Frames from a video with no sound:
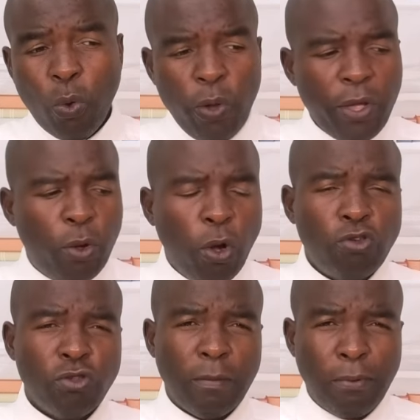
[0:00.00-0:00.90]
We go
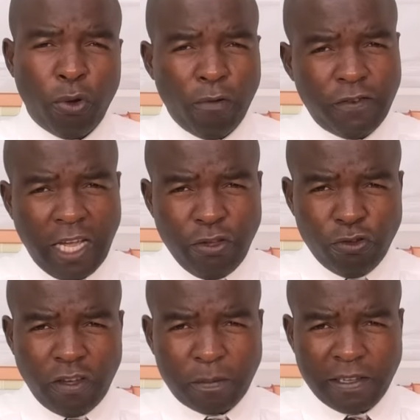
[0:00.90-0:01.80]
to the book of
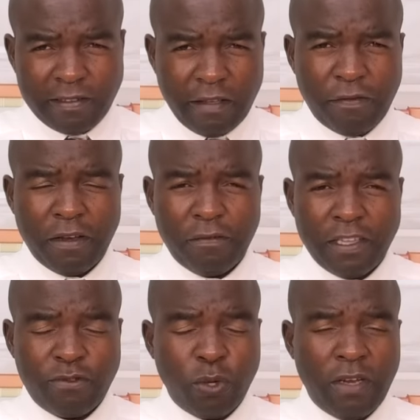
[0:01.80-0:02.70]
Daniel chapter 7,
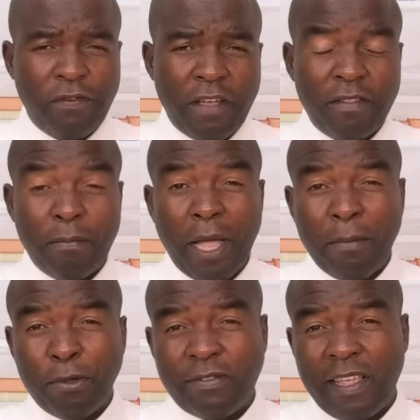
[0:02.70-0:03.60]
verse 25. The
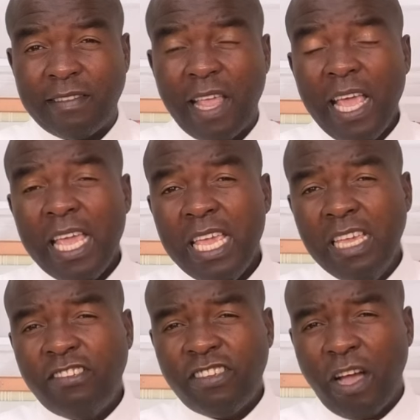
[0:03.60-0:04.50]
Bible says,
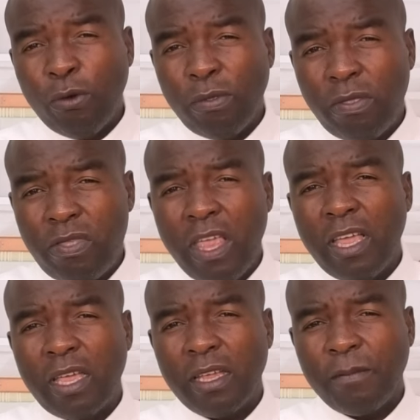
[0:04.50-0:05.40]
"He shall
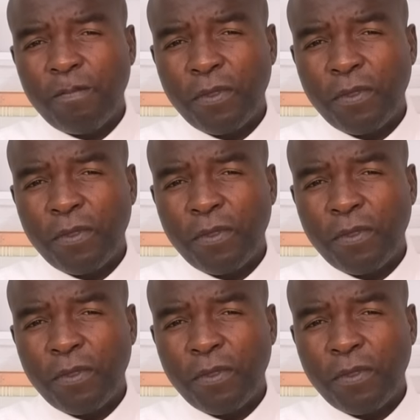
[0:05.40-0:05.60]
think